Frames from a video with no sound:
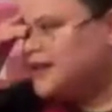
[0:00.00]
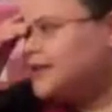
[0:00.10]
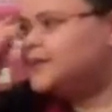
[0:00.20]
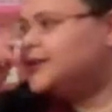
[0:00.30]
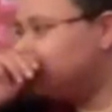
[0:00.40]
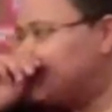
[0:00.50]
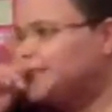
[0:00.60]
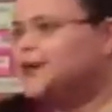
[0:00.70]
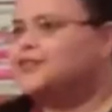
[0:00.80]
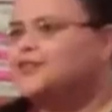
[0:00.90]
I'm going to talk
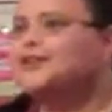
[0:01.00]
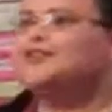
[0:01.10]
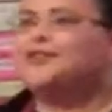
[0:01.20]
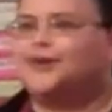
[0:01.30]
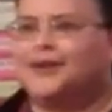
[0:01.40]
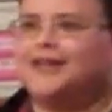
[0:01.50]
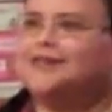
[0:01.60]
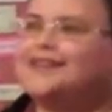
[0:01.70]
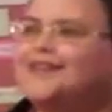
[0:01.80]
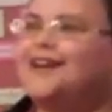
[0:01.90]
about 3
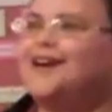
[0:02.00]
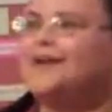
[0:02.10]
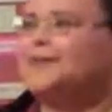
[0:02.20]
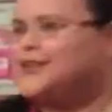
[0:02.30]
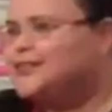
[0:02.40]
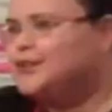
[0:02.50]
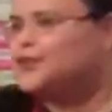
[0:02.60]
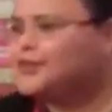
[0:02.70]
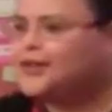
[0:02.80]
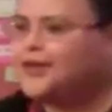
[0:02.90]
stories. I'm going to tell you
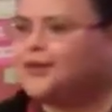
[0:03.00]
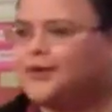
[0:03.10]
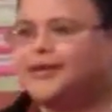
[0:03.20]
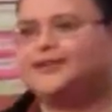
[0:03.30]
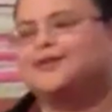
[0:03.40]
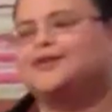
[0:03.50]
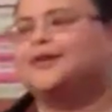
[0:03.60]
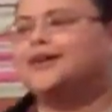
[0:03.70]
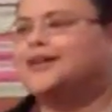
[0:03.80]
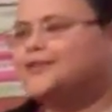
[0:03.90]
3 quick
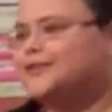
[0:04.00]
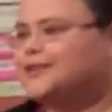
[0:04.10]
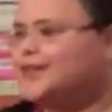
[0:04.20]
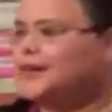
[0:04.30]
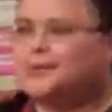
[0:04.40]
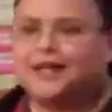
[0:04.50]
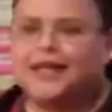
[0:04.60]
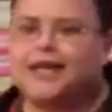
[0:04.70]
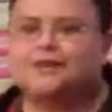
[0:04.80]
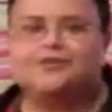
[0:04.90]
stories, so it's not going to be
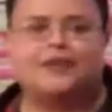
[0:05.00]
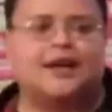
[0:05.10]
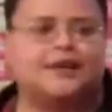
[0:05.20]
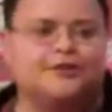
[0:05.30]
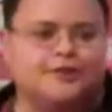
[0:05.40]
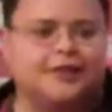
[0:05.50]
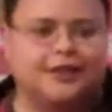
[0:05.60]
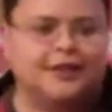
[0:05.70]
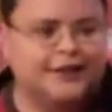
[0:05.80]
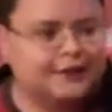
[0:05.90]
a lot of fluff and
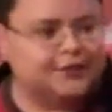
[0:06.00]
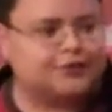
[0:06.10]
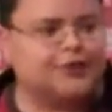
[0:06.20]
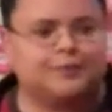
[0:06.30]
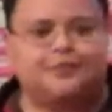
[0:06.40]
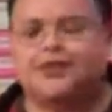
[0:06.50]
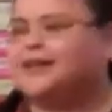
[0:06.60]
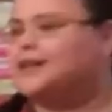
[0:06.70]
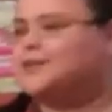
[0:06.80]
description.